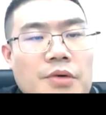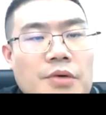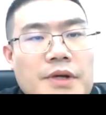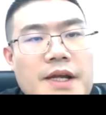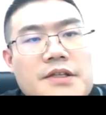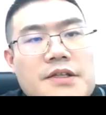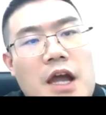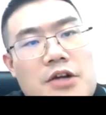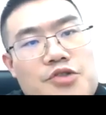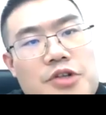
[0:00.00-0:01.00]
We look at the
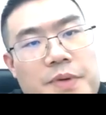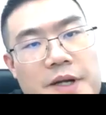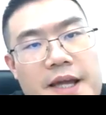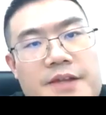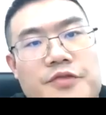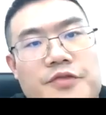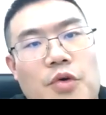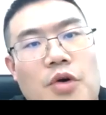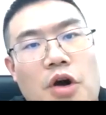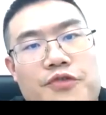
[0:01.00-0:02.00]
country plans
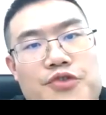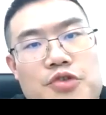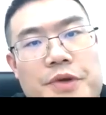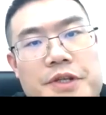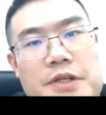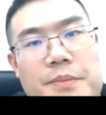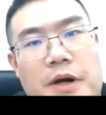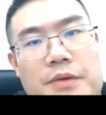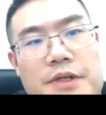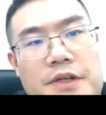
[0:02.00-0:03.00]
for offshore wind
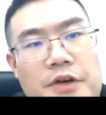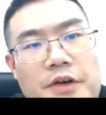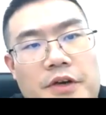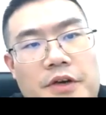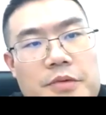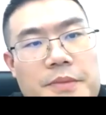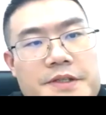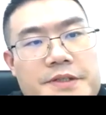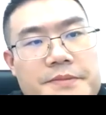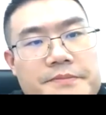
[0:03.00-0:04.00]
power
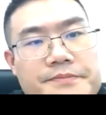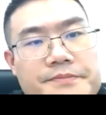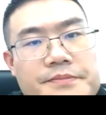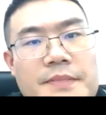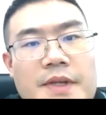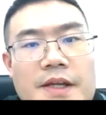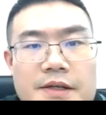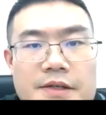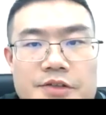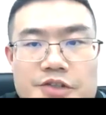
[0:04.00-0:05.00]
development.
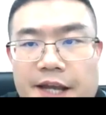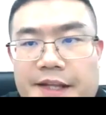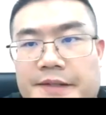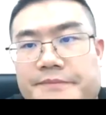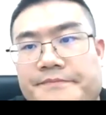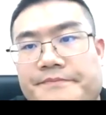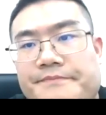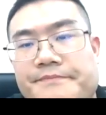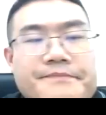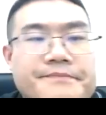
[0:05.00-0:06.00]
China
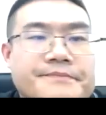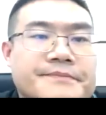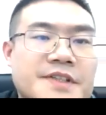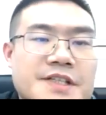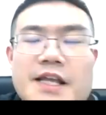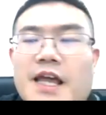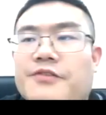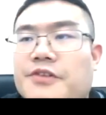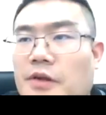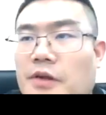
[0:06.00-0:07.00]
has
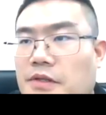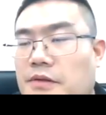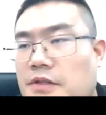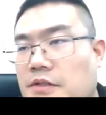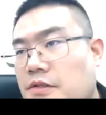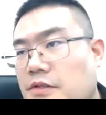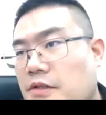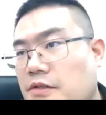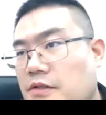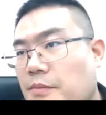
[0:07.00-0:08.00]

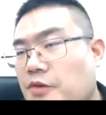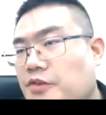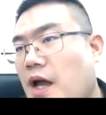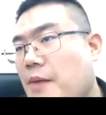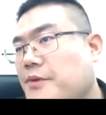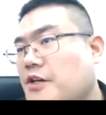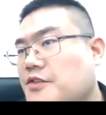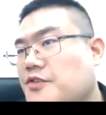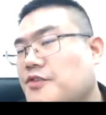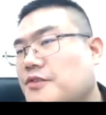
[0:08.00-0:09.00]
the most
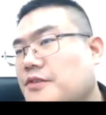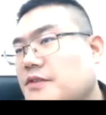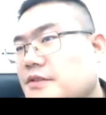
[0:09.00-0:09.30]
ambitious,